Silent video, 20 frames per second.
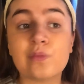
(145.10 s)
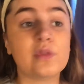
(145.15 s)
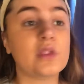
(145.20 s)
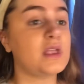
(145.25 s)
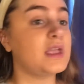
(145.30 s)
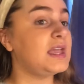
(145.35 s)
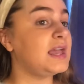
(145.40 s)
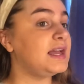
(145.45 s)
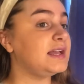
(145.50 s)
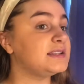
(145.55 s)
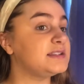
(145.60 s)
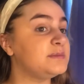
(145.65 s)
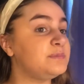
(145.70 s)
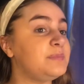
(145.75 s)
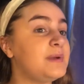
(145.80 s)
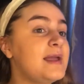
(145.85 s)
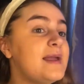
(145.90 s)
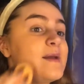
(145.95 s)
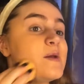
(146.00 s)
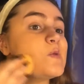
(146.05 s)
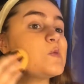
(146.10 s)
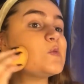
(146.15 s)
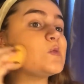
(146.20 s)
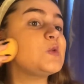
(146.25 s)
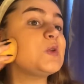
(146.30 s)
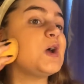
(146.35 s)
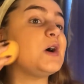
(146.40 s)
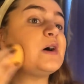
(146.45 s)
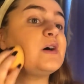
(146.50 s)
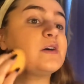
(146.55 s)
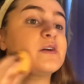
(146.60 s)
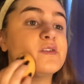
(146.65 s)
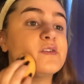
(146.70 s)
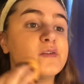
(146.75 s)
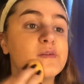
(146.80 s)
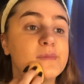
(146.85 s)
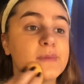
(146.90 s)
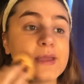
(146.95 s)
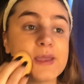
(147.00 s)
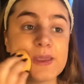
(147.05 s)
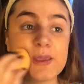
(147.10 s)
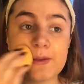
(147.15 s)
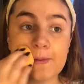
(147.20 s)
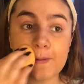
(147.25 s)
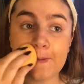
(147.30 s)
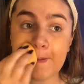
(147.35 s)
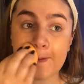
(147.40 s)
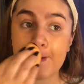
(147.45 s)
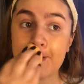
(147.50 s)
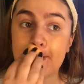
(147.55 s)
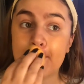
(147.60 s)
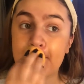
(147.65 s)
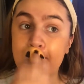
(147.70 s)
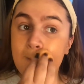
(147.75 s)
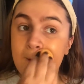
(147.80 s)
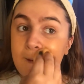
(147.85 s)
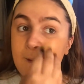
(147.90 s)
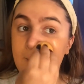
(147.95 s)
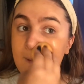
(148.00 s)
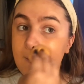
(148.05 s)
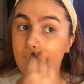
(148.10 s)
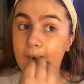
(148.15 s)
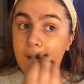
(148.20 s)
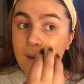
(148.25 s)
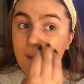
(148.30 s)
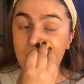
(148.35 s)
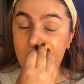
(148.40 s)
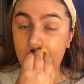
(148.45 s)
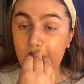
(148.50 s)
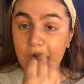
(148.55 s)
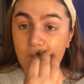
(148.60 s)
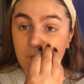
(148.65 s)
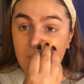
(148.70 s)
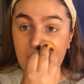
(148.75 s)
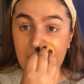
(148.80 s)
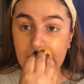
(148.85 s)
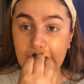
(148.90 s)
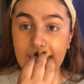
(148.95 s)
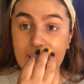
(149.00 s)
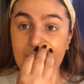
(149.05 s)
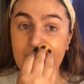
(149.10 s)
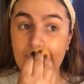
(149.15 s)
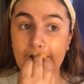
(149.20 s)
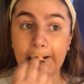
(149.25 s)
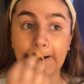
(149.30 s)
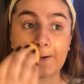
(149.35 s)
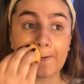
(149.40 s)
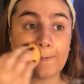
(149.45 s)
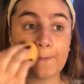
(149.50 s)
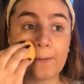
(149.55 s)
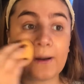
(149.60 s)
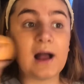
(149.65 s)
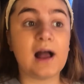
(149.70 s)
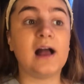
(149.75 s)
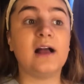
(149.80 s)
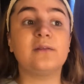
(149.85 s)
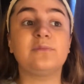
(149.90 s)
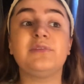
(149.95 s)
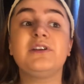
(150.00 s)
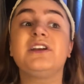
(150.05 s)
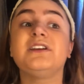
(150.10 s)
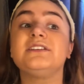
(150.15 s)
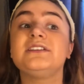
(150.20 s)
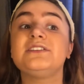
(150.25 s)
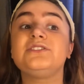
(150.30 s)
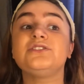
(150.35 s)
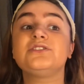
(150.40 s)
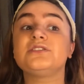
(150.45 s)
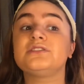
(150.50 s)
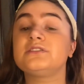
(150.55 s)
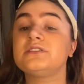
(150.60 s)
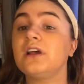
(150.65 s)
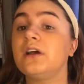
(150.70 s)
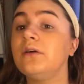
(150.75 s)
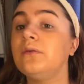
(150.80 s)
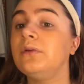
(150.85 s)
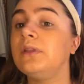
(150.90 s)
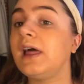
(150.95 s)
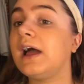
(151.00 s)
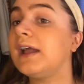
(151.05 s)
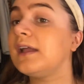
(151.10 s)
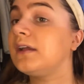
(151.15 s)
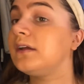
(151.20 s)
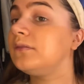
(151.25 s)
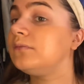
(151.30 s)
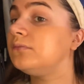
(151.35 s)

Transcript: Yeah, it's a bit dark for me right now because it's just so like